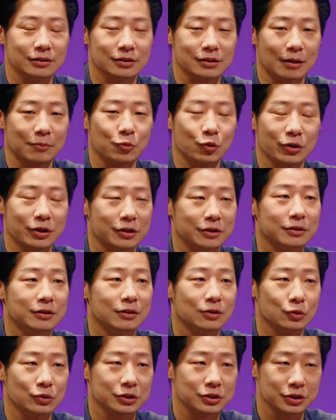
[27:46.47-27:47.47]
somewhere.
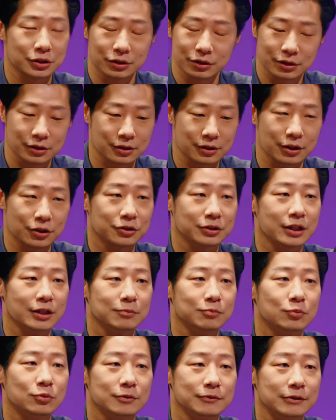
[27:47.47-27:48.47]
We mm-hmm. should still mm-hmm. keep
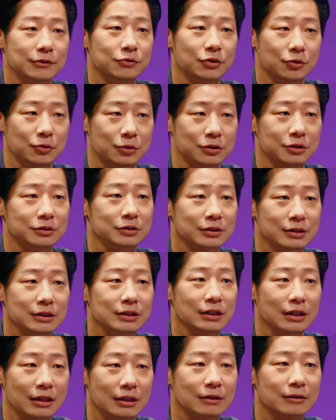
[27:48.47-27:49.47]
moving forward.
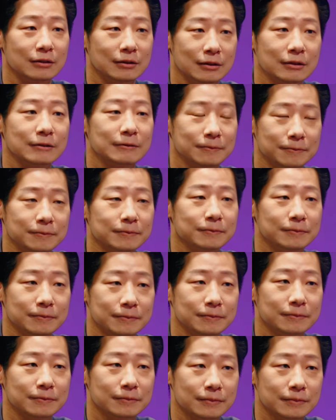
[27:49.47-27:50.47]
Yeah. That's right.
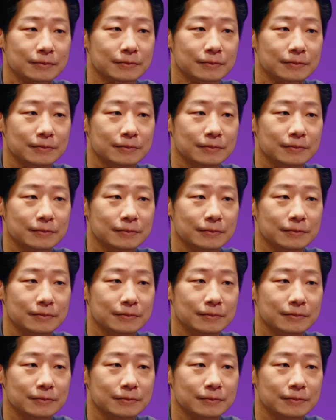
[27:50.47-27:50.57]
Yeah.